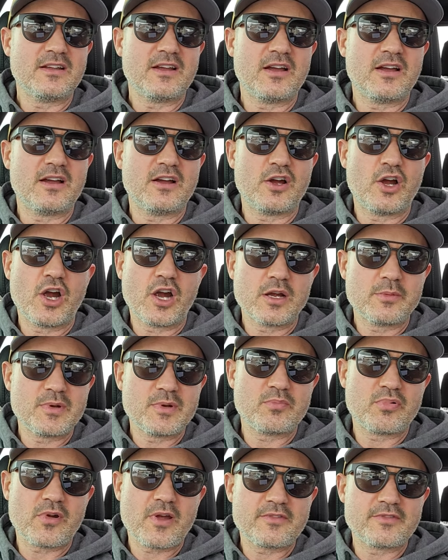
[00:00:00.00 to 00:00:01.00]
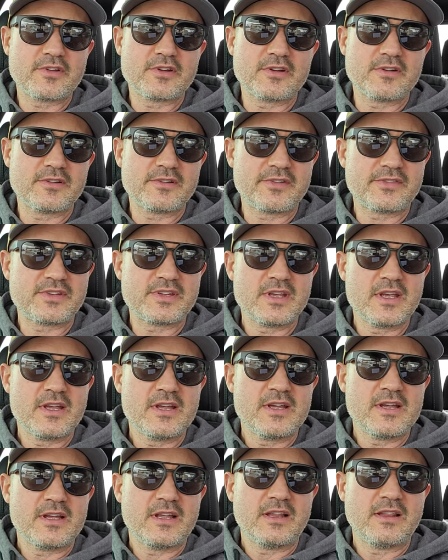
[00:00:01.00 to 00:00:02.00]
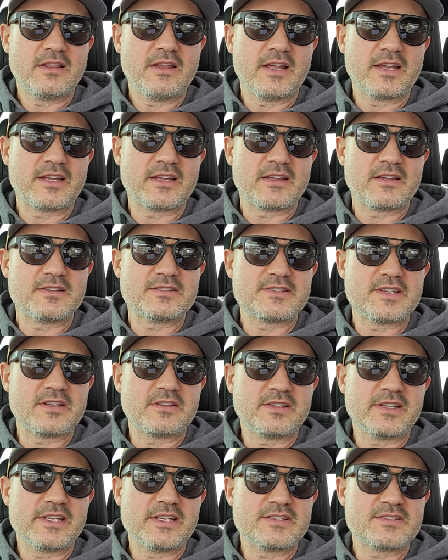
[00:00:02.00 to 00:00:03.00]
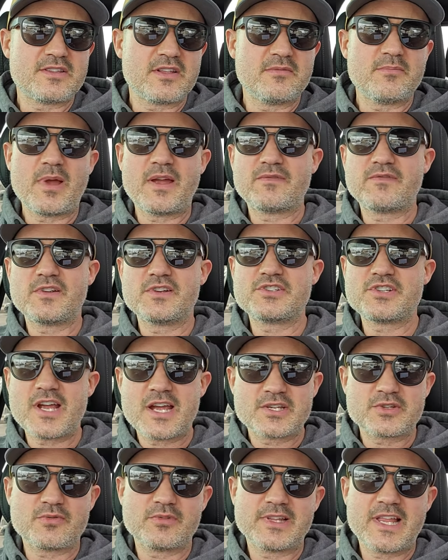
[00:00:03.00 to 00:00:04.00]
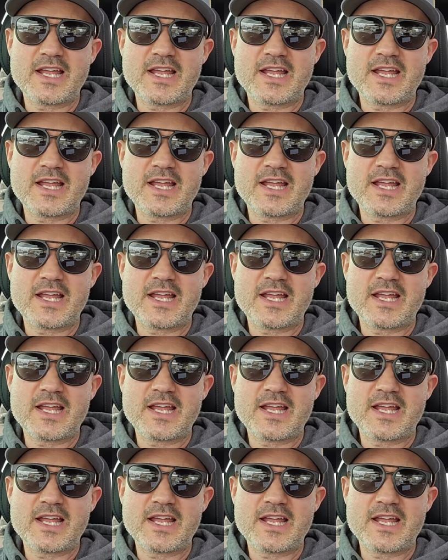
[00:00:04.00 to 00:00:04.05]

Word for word: uh, Harmon Brothers, like silly. My friend Joshua